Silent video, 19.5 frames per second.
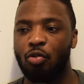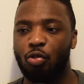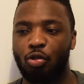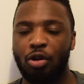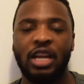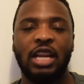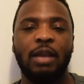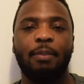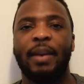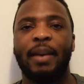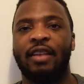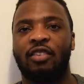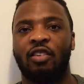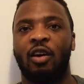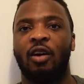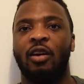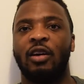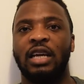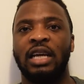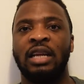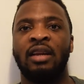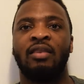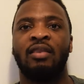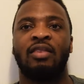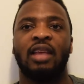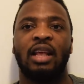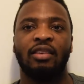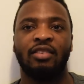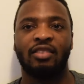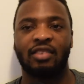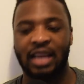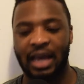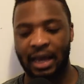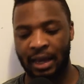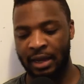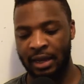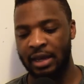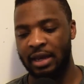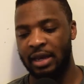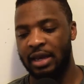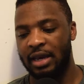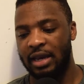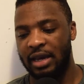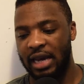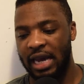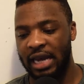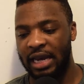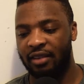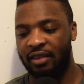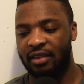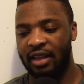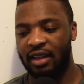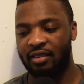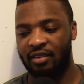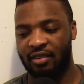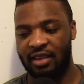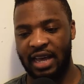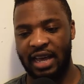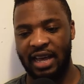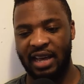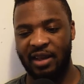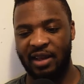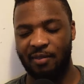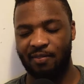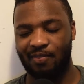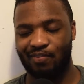really better, in the sense that